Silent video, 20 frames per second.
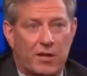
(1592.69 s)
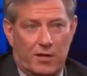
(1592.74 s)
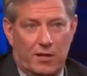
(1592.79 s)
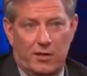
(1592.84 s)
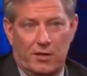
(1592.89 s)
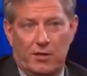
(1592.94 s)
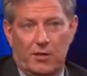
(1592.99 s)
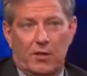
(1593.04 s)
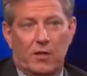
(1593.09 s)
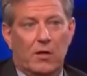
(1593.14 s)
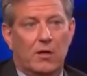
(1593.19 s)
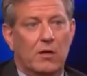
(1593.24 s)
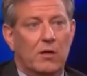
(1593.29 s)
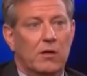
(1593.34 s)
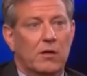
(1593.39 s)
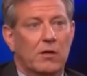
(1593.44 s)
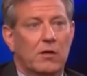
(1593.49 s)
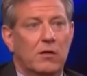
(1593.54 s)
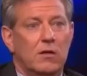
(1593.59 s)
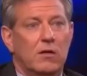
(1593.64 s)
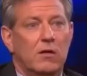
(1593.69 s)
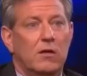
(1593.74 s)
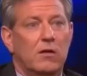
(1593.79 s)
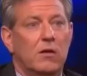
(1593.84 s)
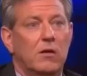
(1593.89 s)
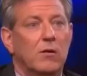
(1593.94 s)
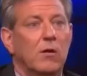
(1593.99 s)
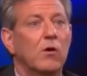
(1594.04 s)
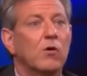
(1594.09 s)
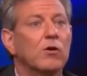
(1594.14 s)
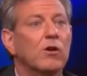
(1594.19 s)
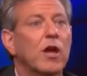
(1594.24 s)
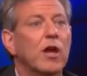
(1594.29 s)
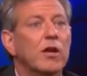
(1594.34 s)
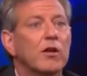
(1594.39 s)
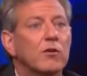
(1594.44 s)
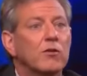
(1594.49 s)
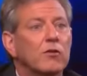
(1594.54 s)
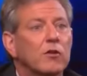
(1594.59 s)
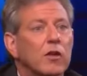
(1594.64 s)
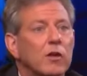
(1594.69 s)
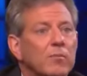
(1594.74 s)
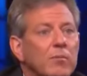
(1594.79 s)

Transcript: be paying for that. I'm 48 years old.